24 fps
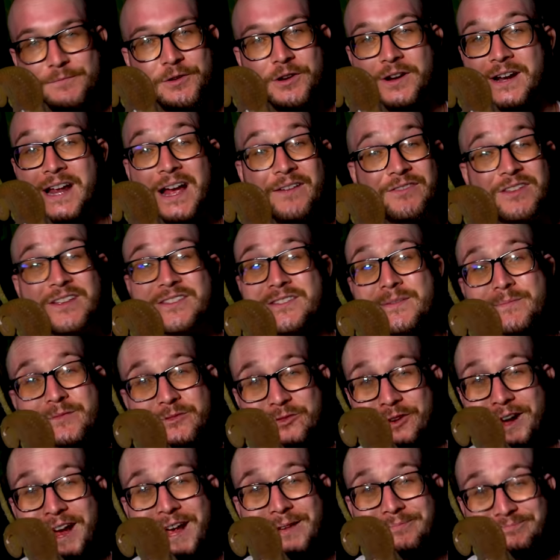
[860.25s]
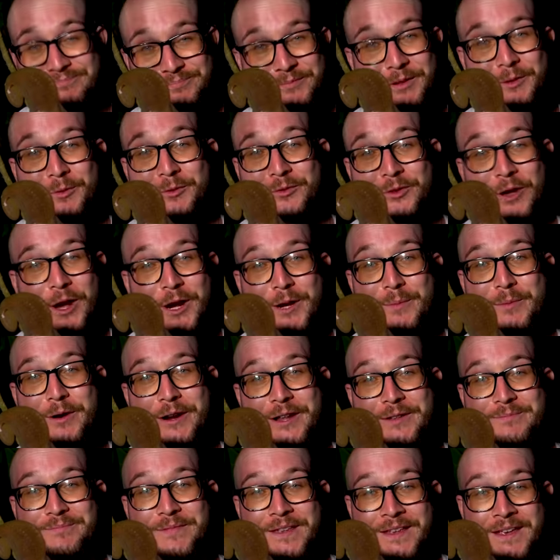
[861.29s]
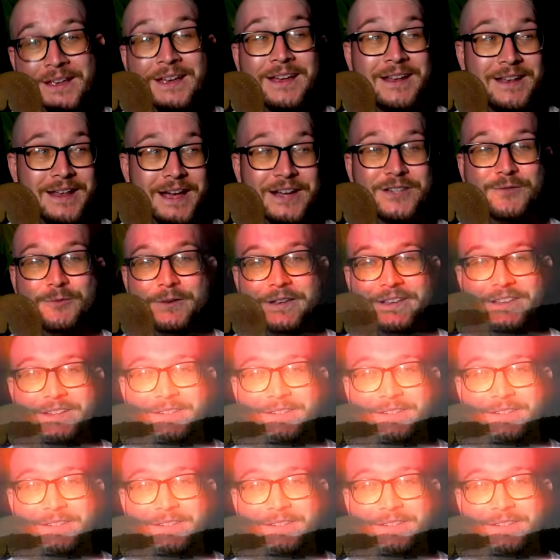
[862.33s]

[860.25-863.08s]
You're gonna have to hit subscribe and we'll talk about it next week.